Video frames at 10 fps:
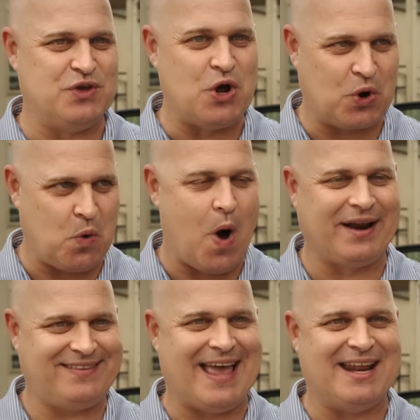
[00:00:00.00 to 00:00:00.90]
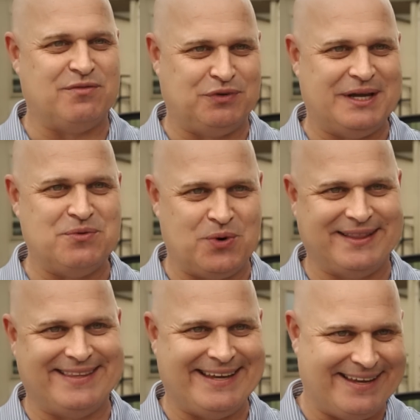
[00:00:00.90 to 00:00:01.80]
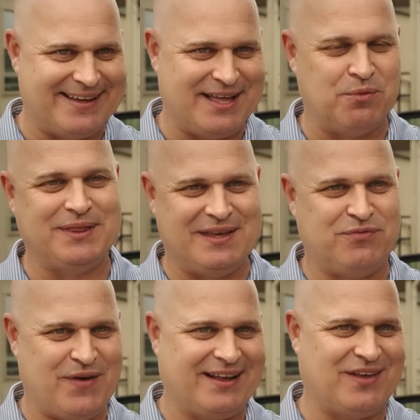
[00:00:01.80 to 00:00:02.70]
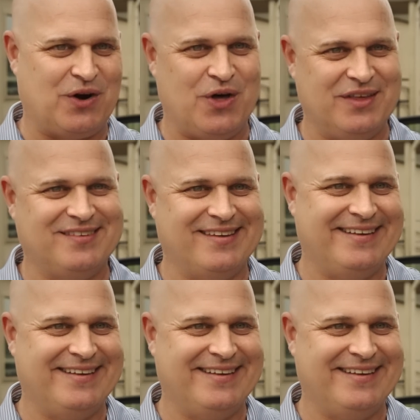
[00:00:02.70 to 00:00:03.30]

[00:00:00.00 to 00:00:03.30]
you know, quantitatively what the effect on all this